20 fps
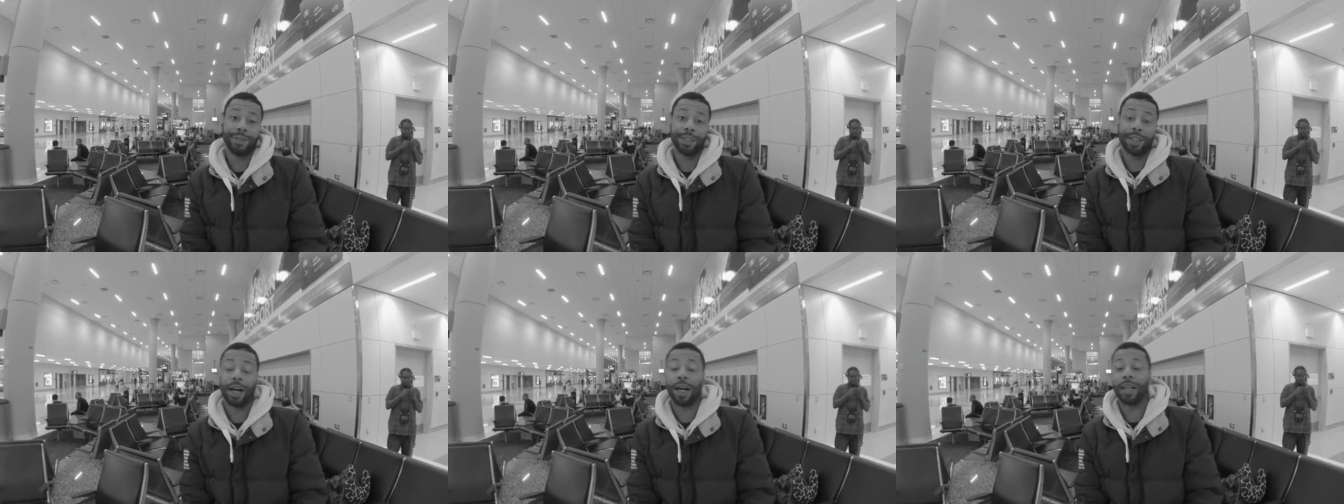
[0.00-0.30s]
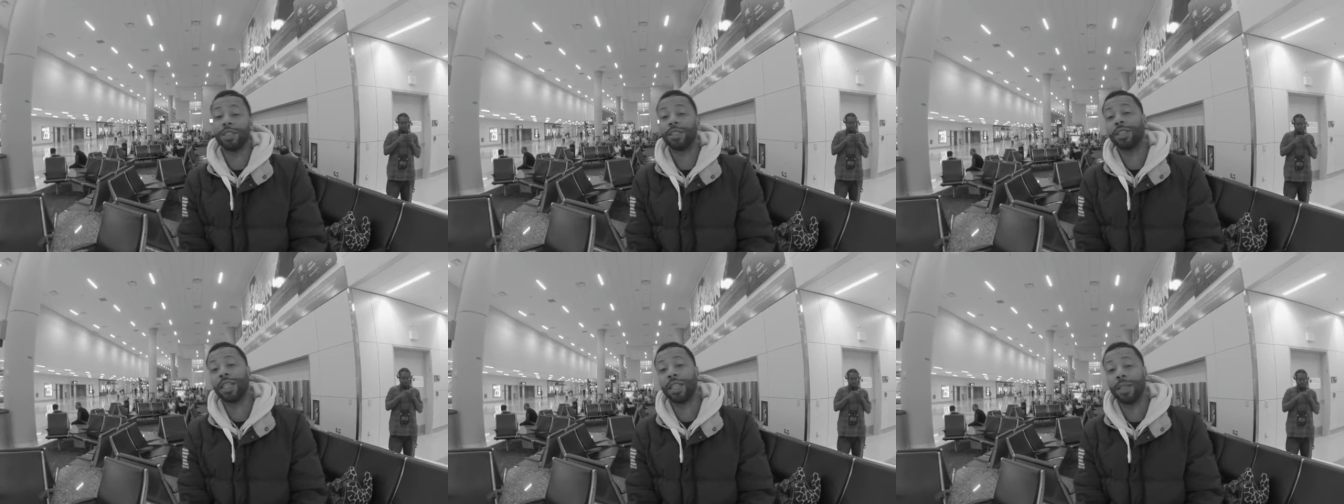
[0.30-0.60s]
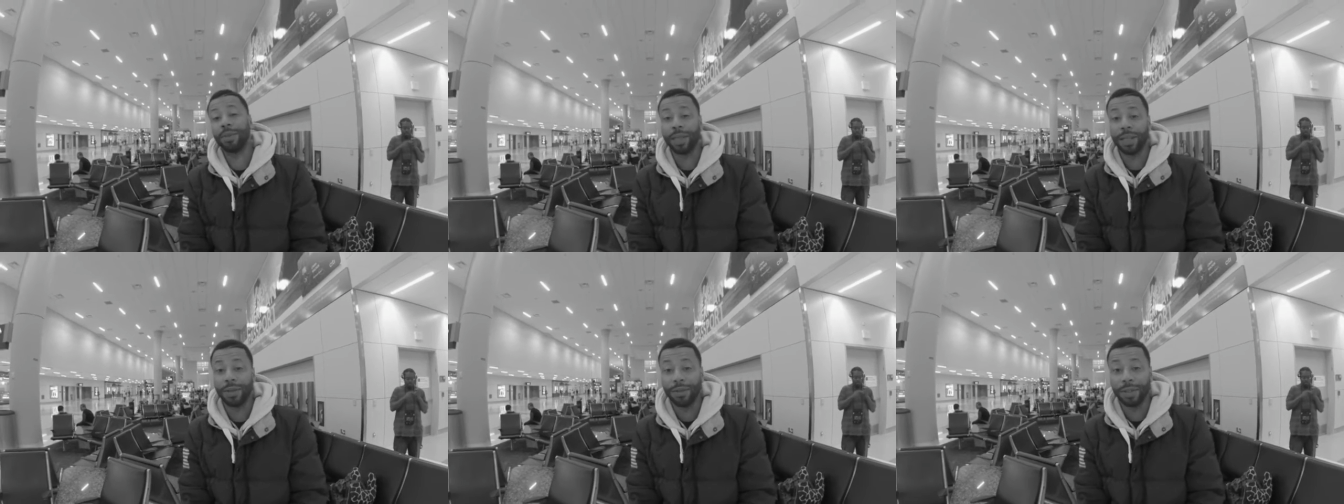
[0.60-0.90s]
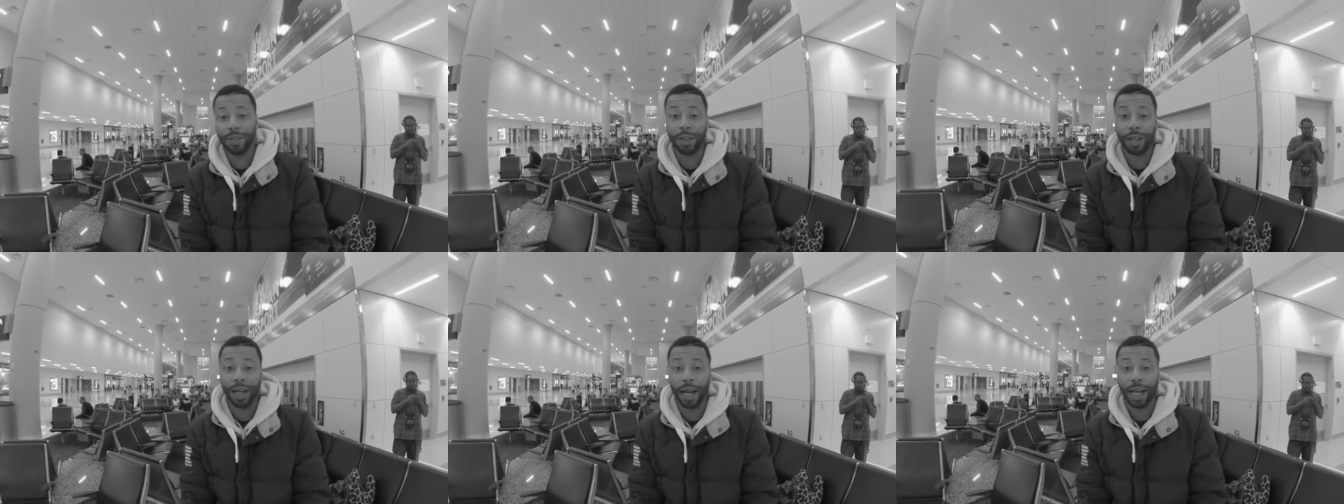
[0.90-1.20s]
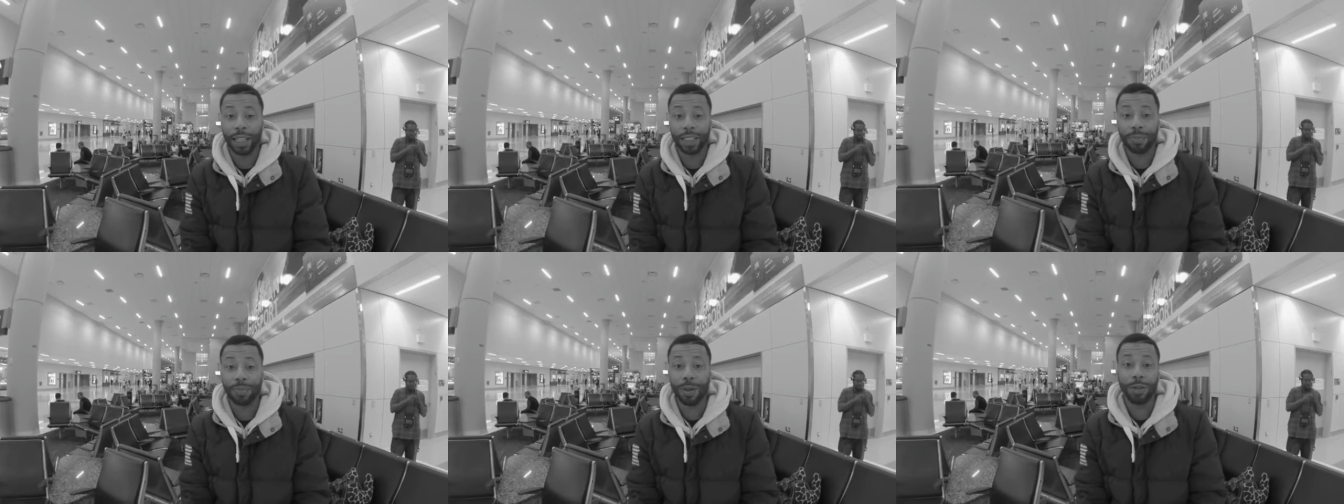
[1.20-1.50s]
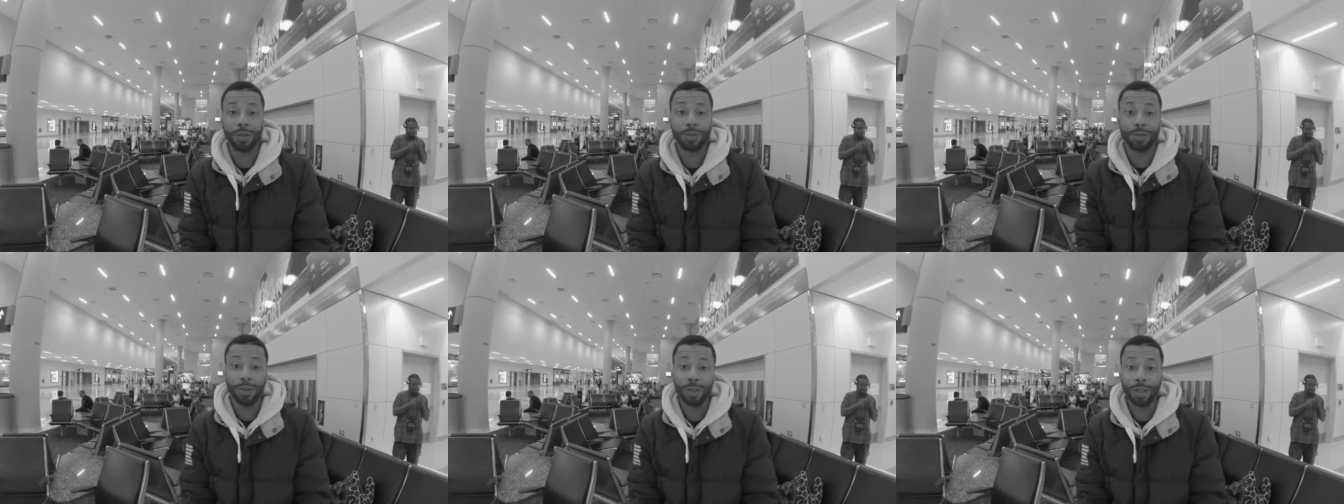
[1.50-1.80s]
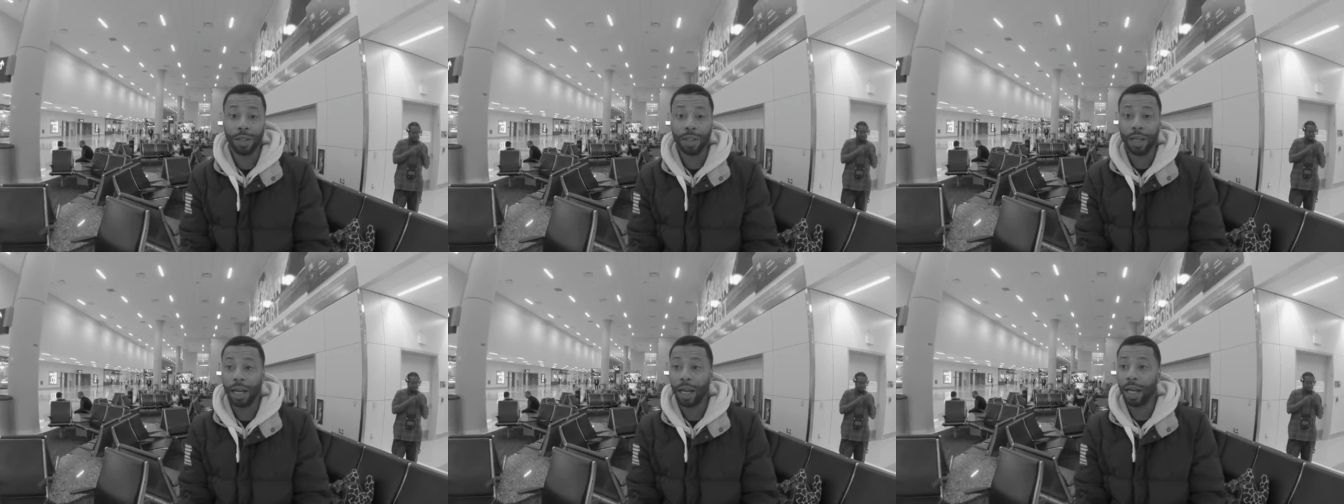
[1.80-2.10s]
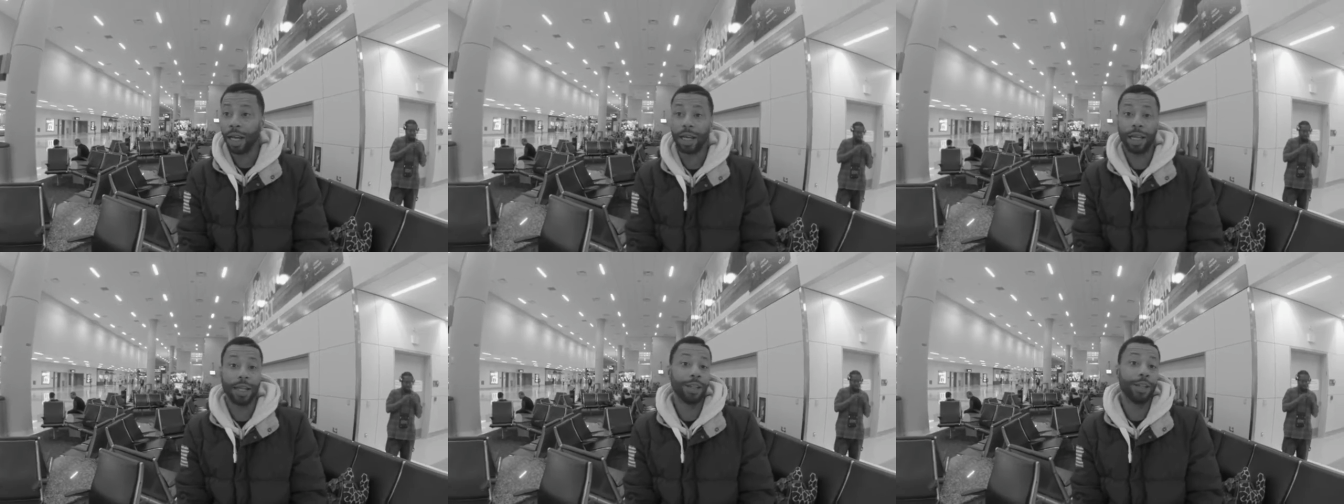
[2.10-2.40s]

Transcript: you know, I'll just keep giving you guys posts and